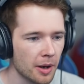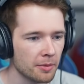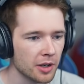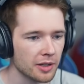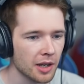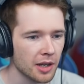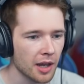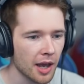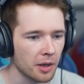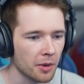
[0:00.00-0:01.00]
but I'm going to
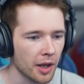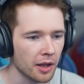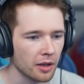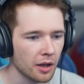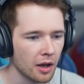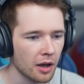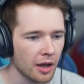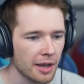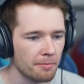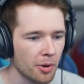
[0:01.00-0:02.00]
take it anyway.
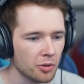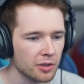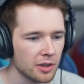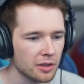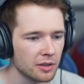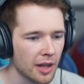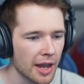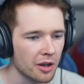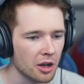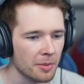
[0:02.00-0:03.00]
Impulses
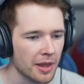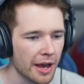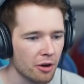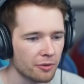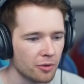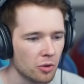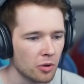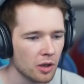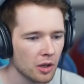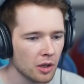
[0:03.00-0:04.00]
ain't going to be that helpful.